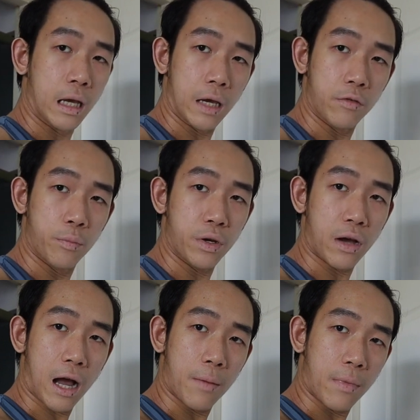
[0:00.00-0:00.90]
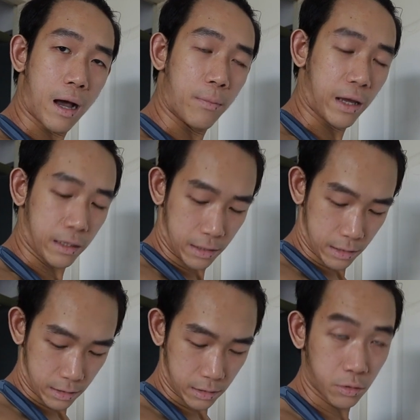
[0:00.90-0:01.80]
If you bring your arm up like
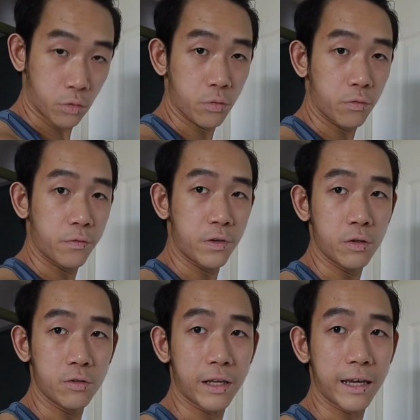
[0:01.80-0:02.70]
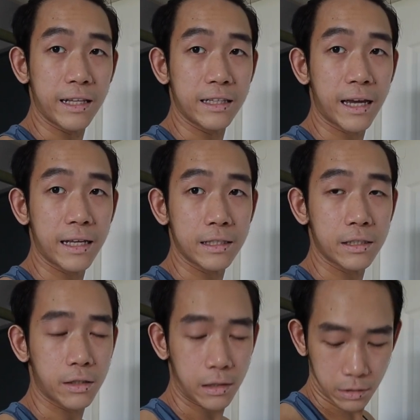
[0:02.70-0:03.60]
this, do you feel that
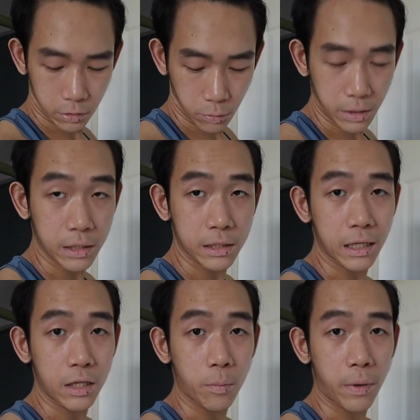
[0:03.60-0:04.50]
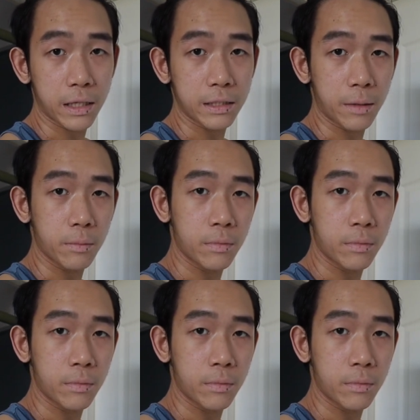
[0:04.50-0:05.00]
intense squeeze in your bicep?